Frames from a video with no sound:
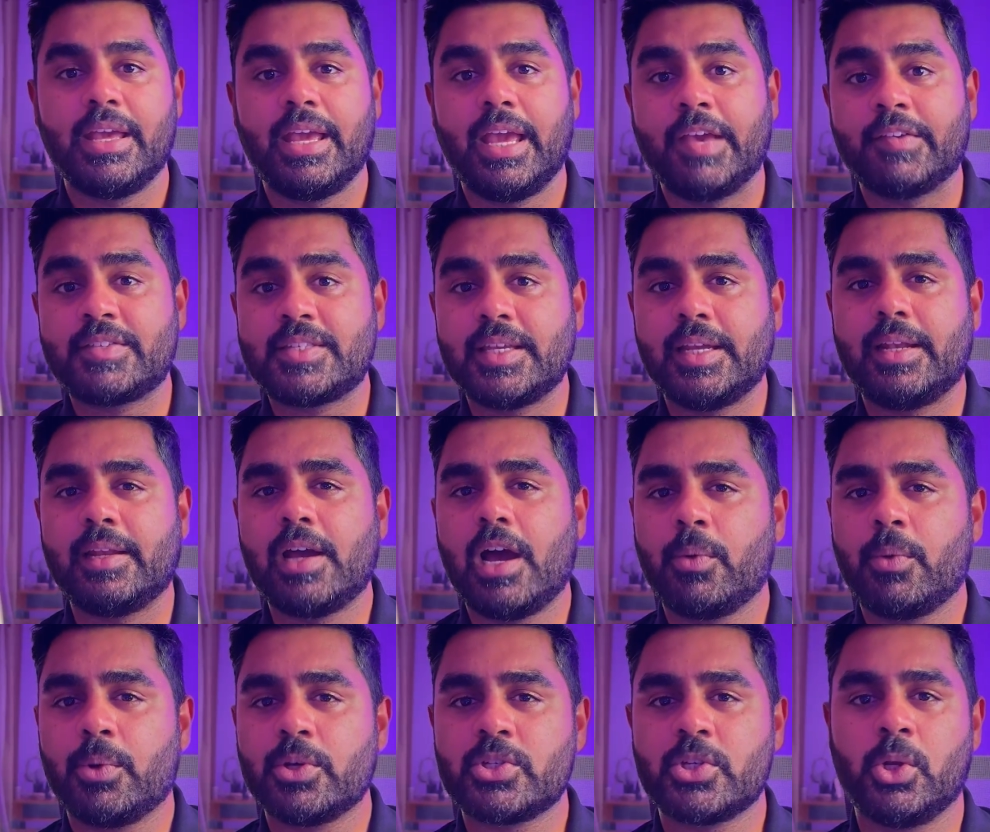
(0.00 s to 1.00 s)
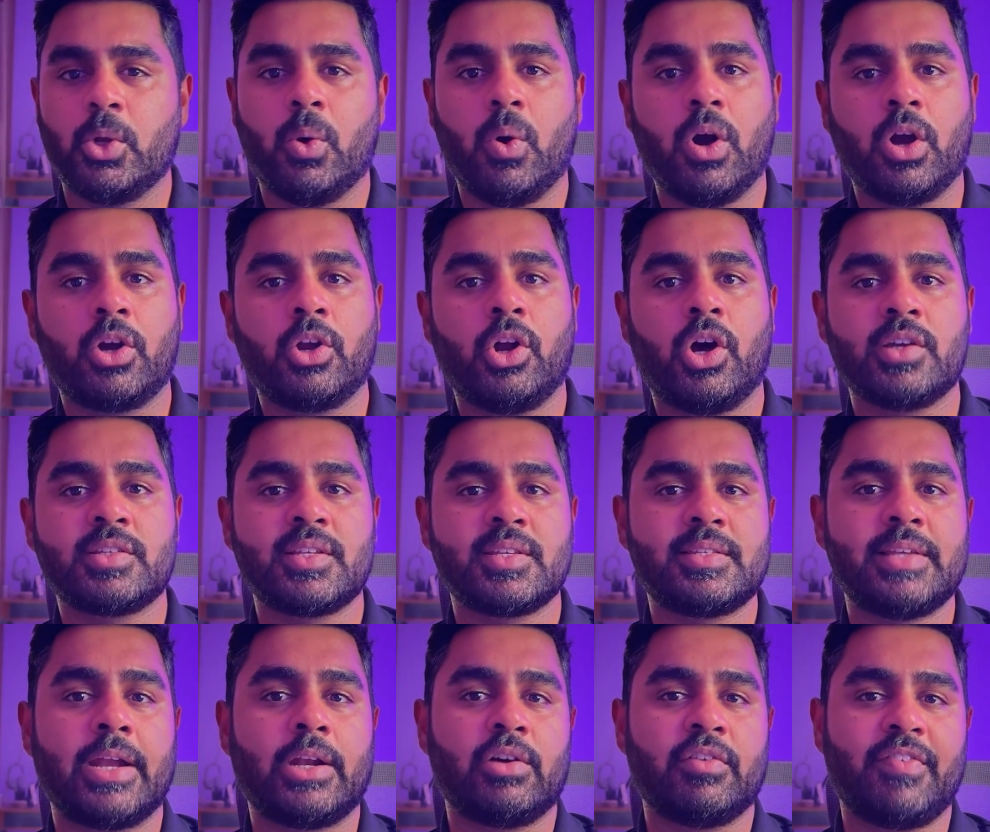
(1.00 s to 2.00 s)
If CTR was low across a
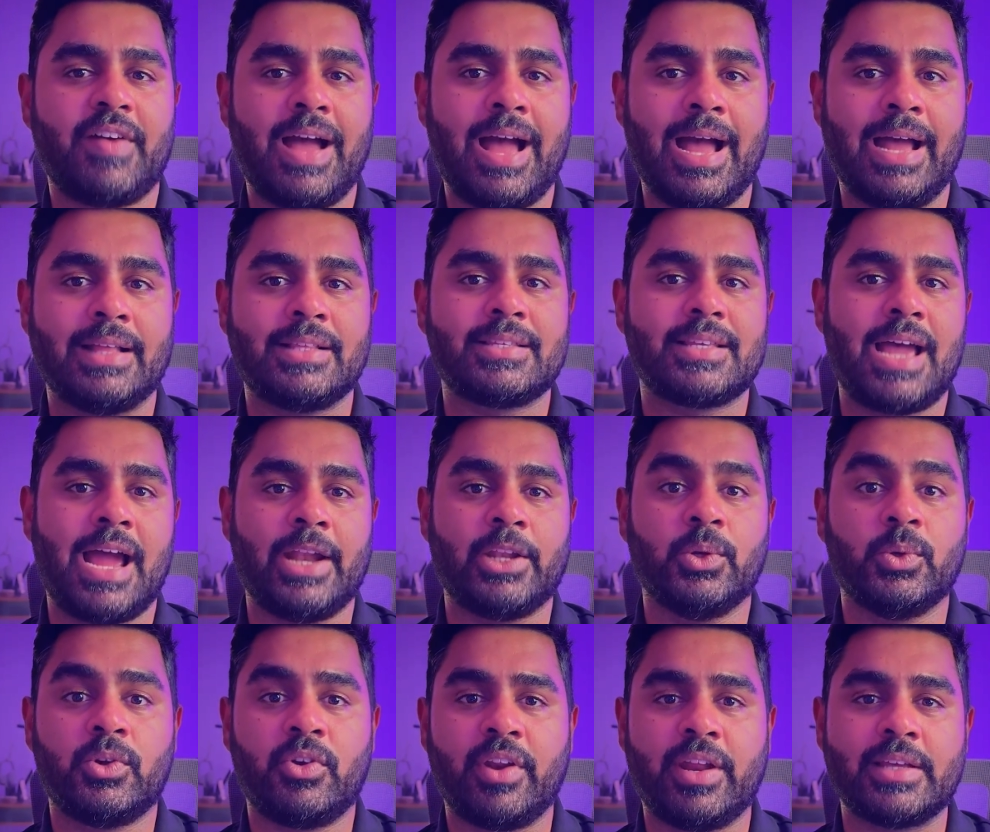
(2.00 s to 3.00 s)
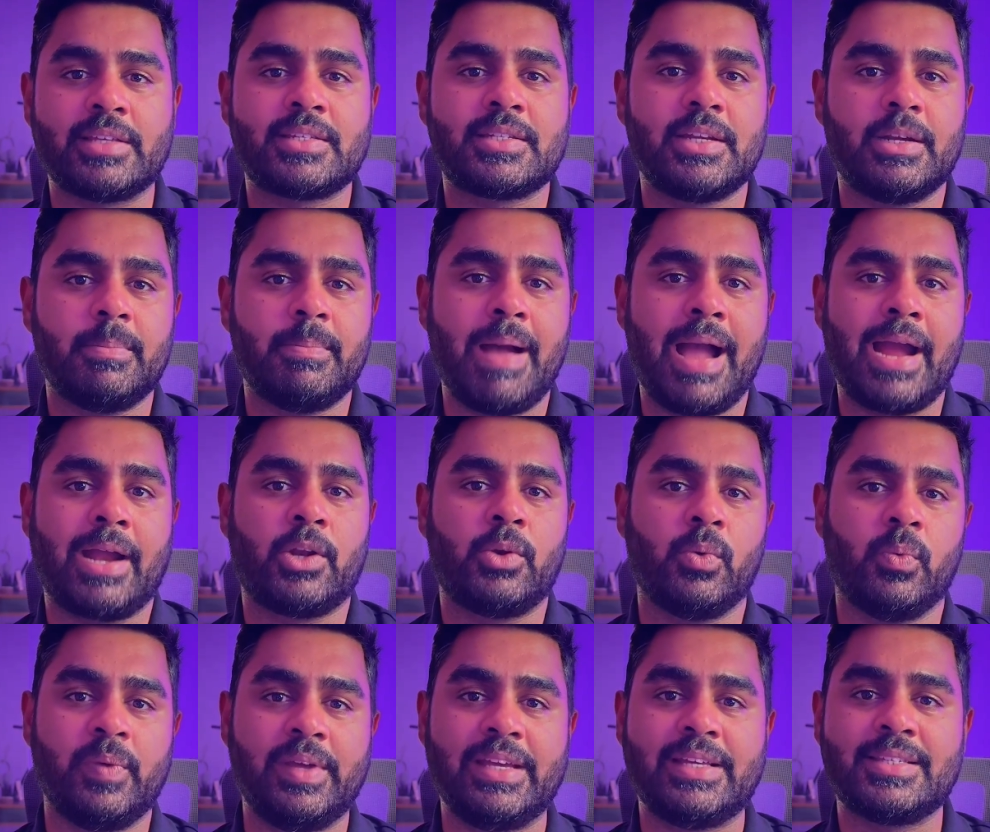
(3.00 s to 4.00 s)
set of ads and you traced it back to
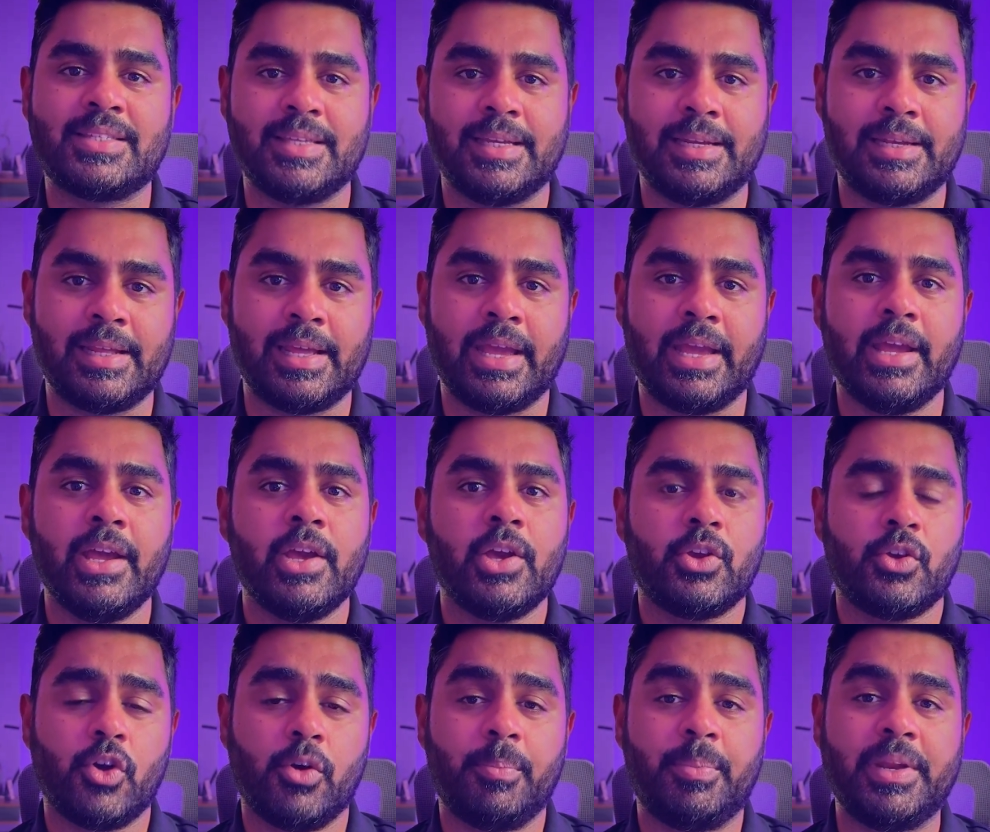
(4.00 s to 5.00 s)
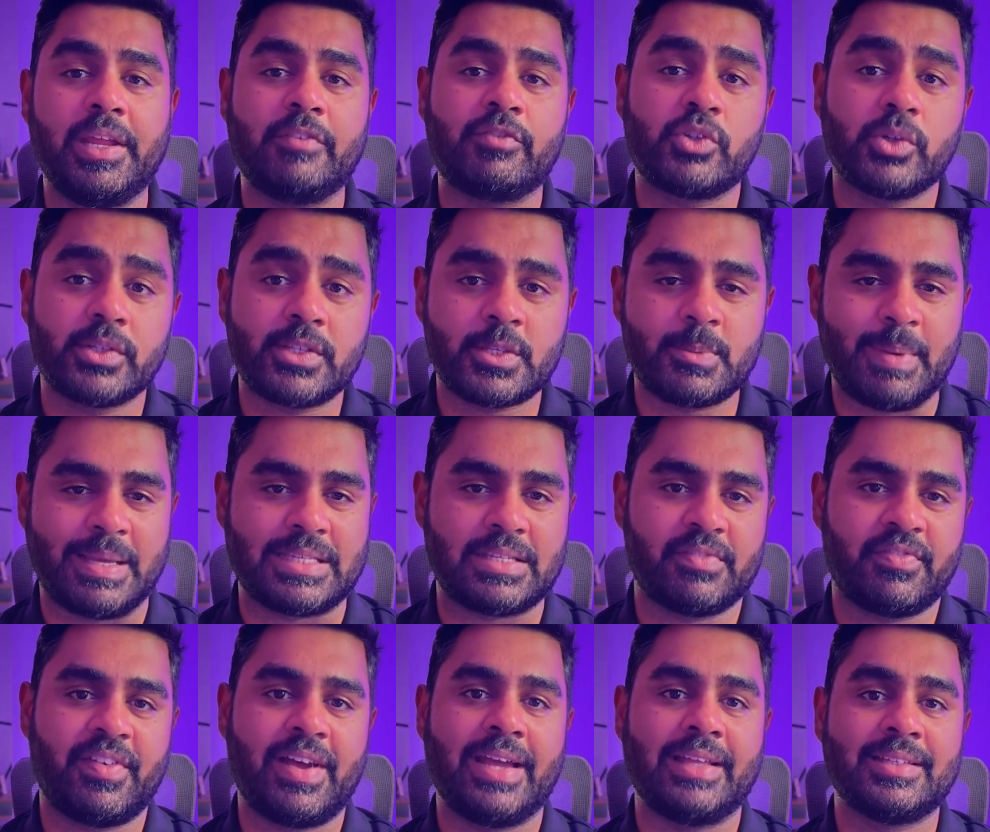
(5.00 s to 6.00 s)
weak CTA, your brief should
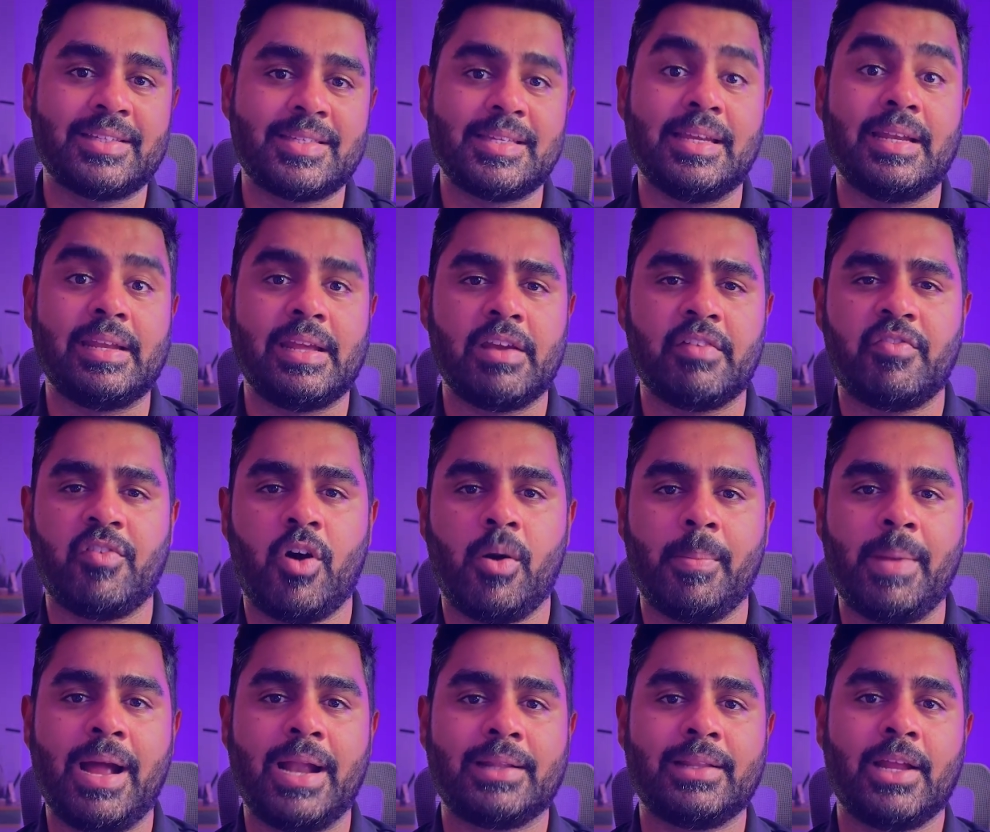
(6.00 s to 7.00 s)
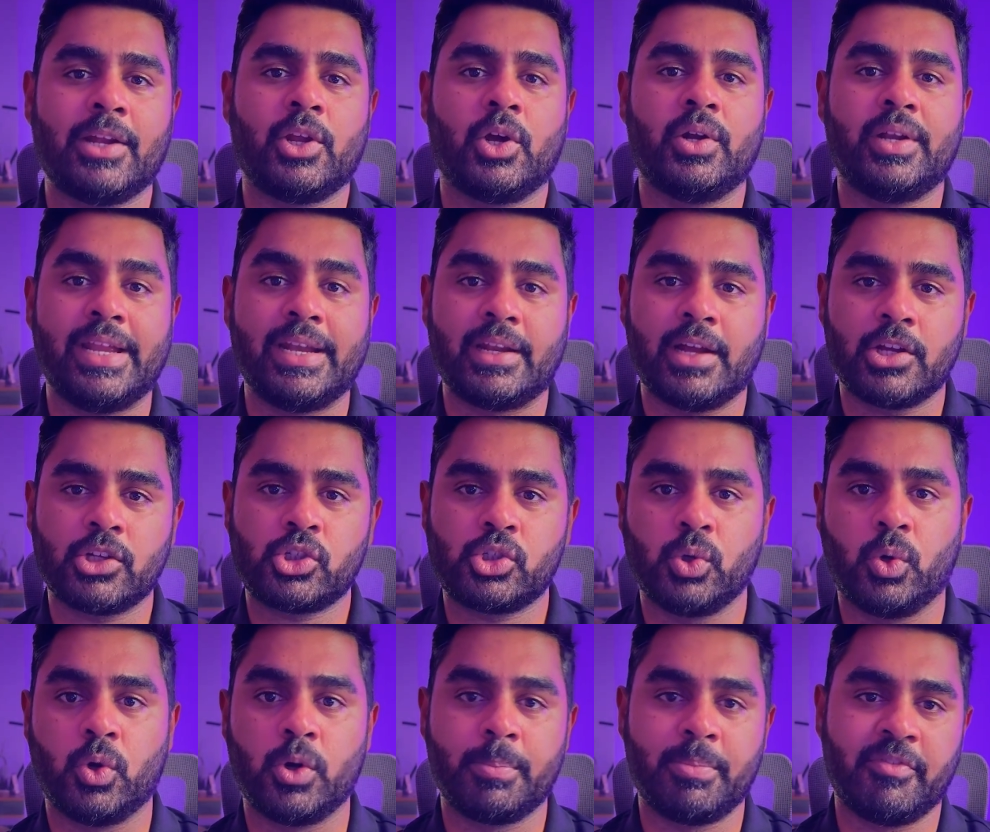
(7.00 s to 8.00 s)
specify the CTA format that your data
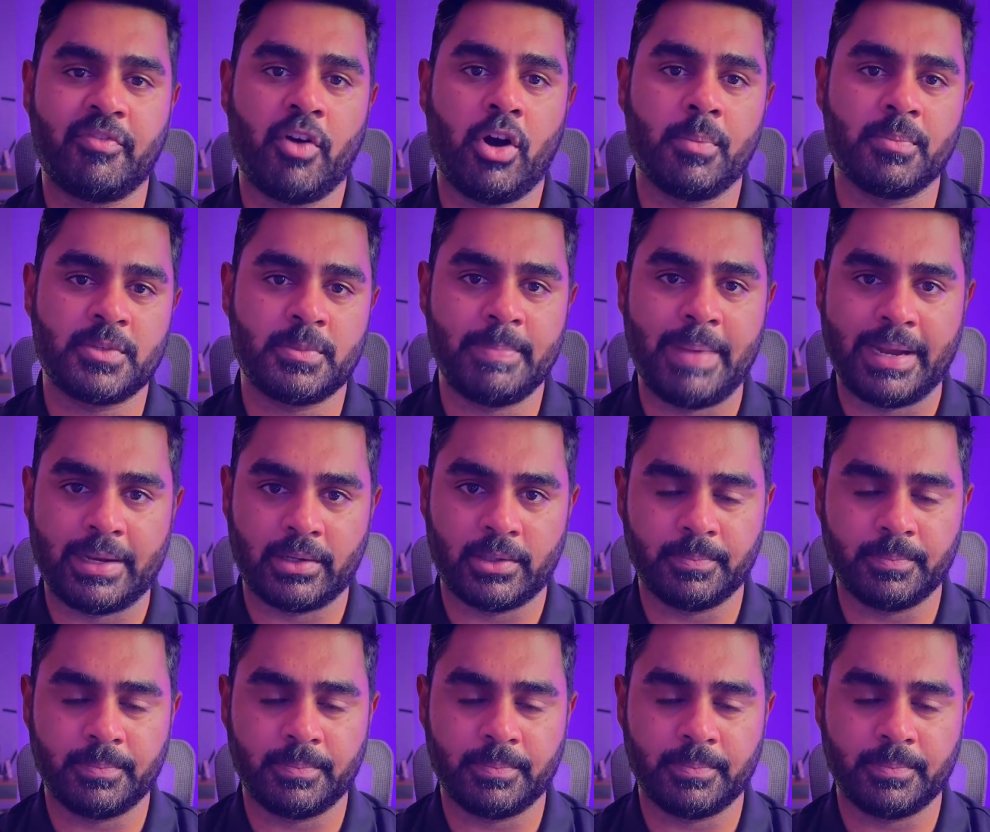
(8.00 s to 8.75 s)
showed performs better.